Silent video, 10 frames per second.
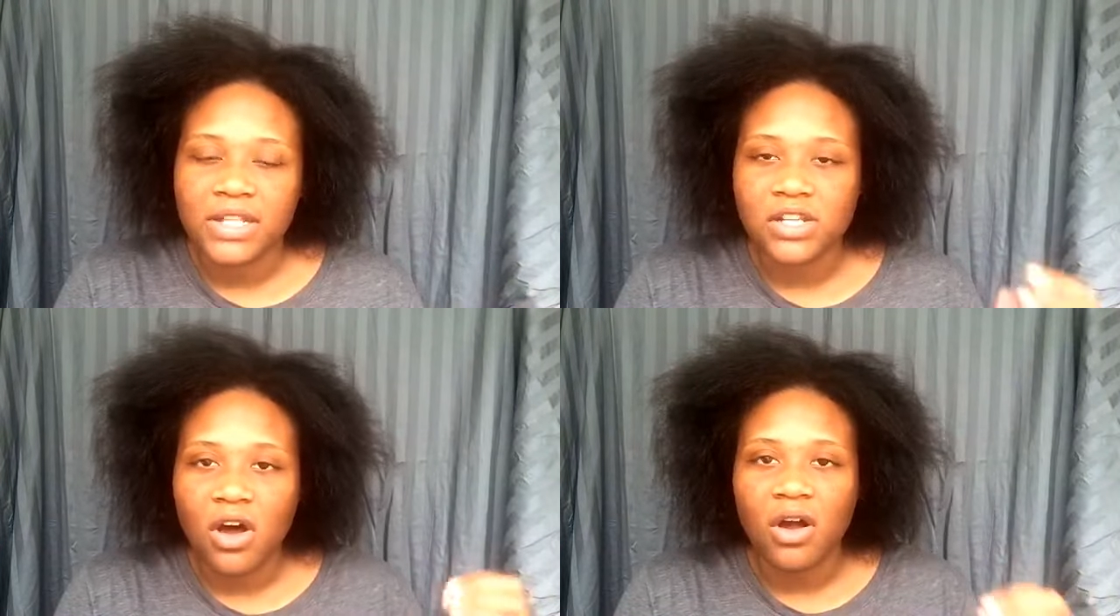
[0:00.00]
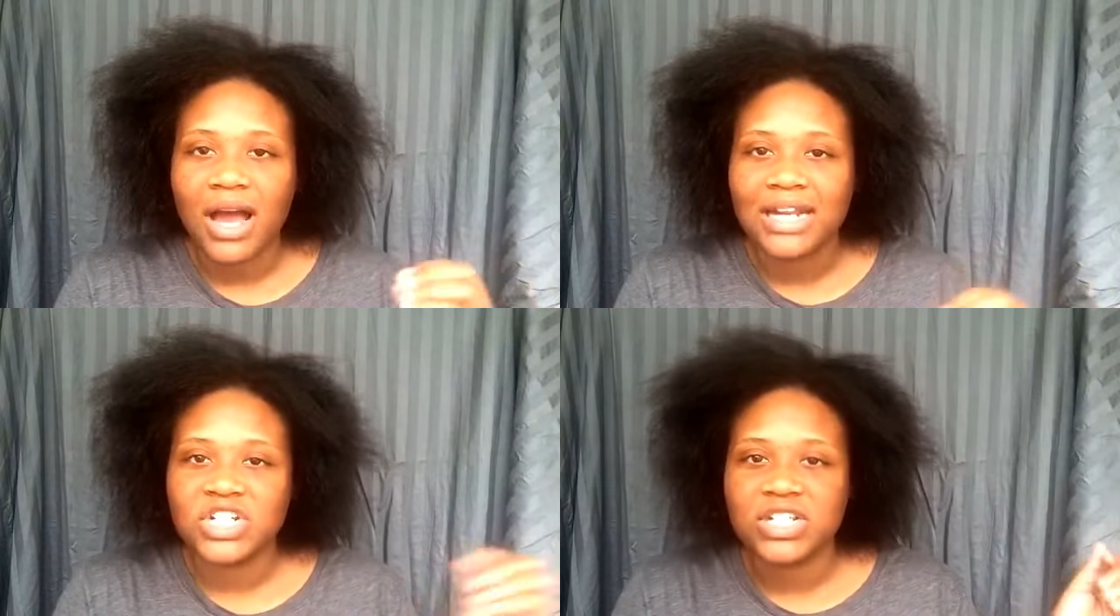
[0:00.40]
It's all
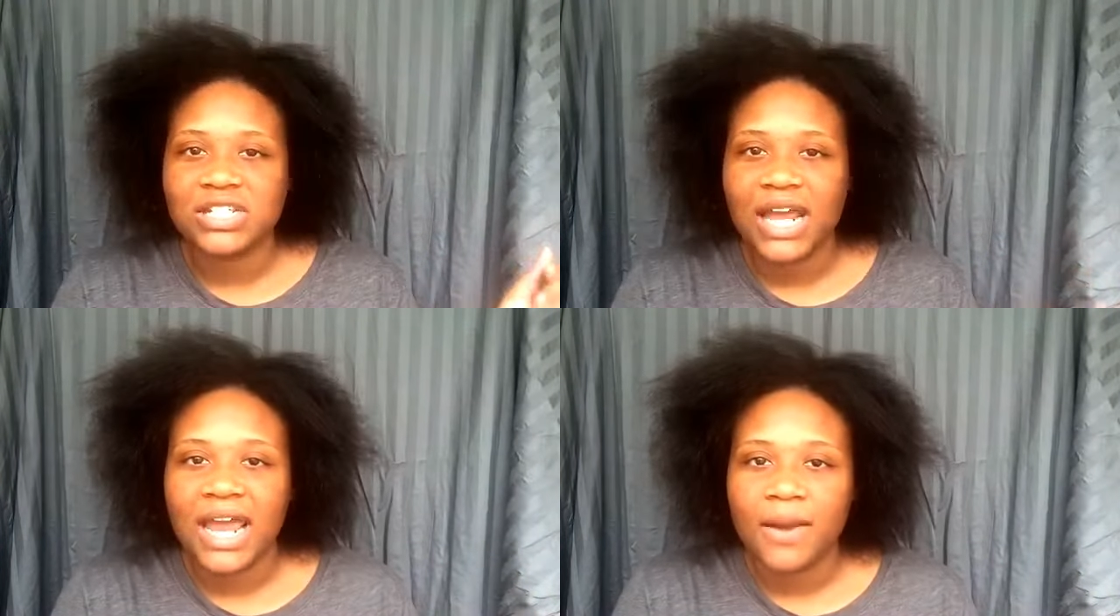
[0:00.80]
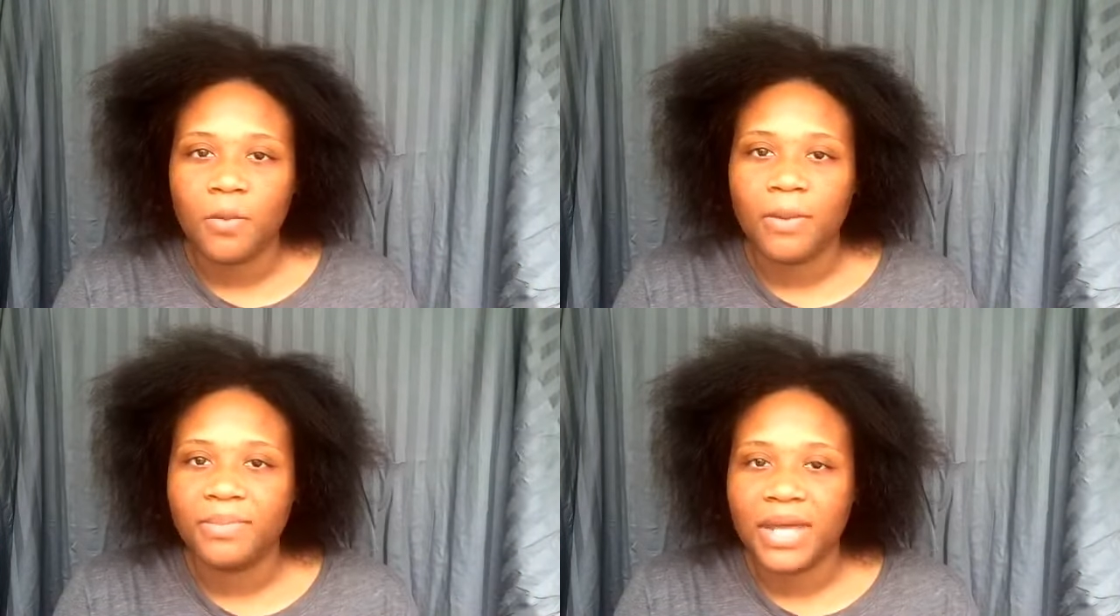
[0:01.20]
kind of just staying in
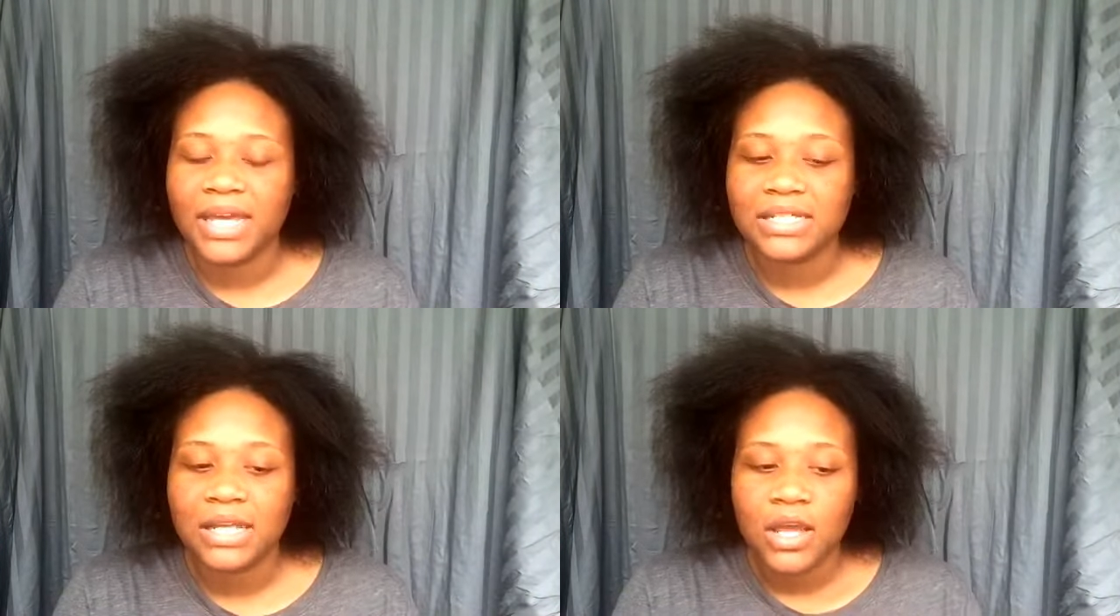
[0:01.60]
one place.